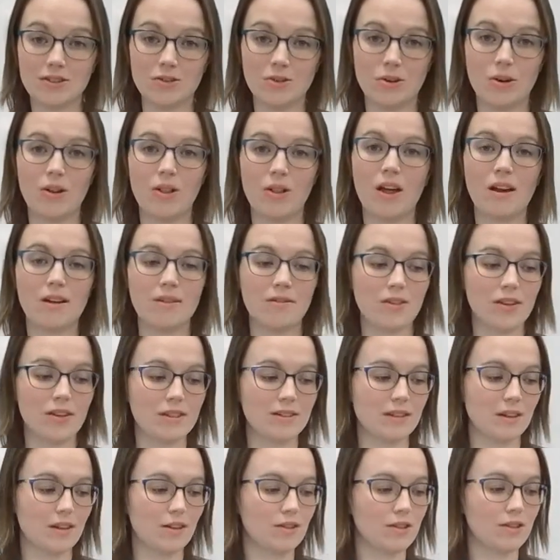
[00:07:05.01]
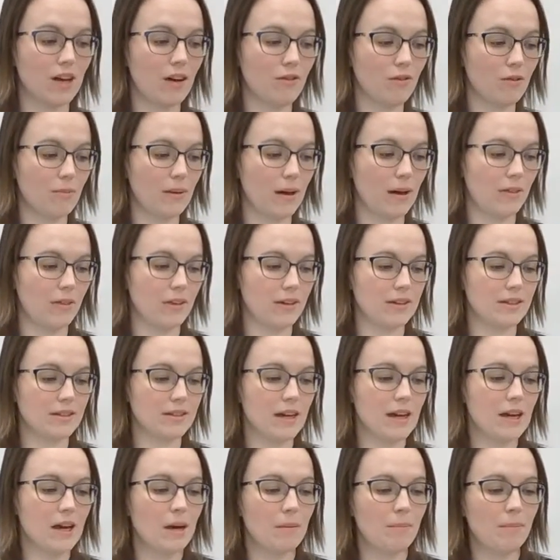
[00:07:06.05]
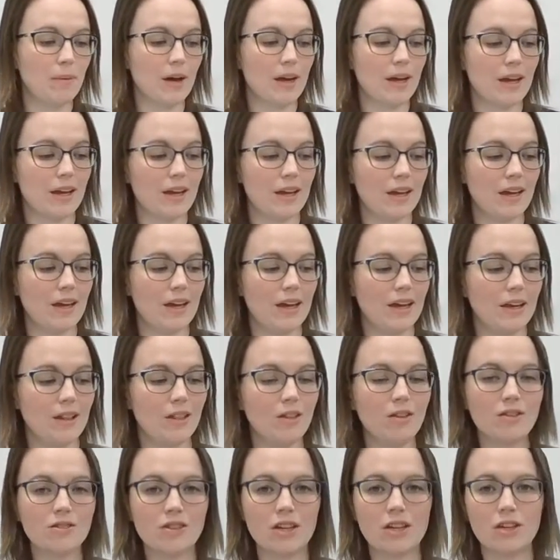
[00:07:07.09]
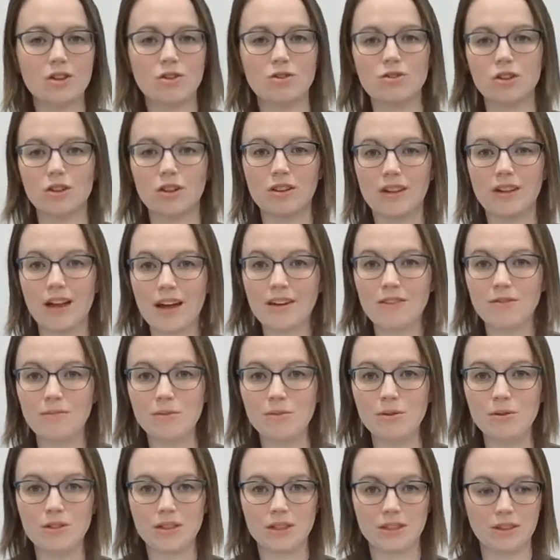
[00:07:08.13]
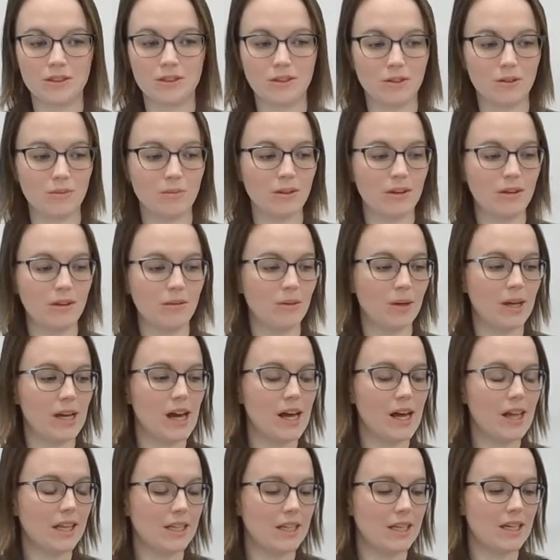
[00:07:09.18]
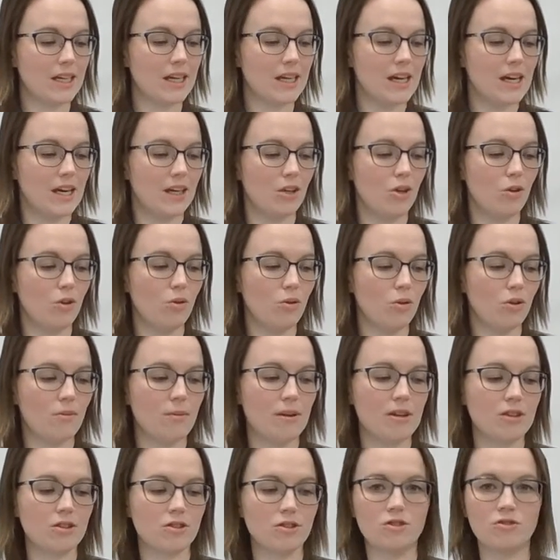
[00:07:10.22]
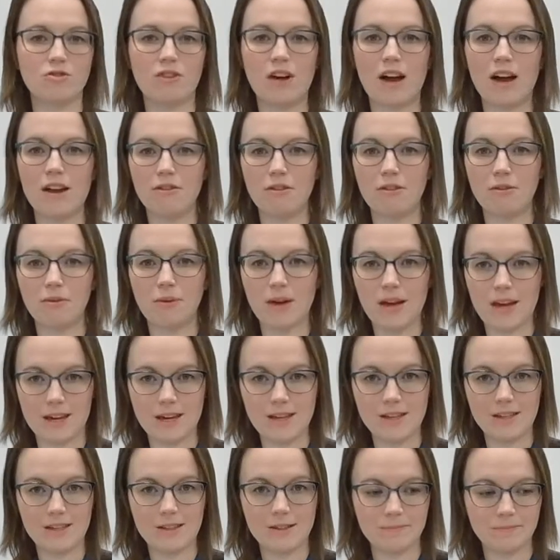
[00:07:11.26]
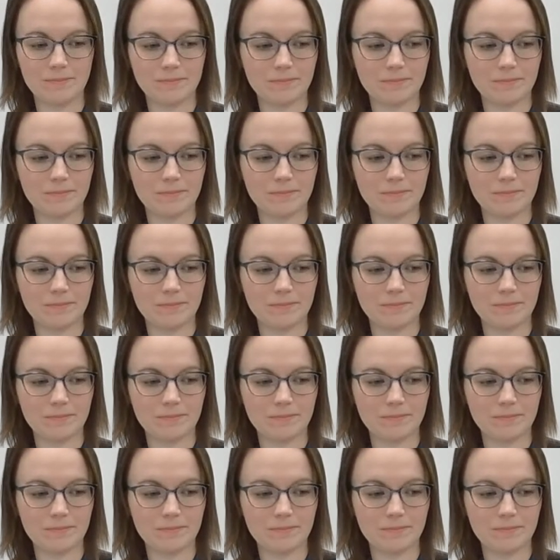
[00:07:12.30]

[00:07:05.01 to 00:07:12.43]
There are a lot of things that are tough about this. But it looks like there's a lot of music to learn. But in reality, you learn measures 5 through 8.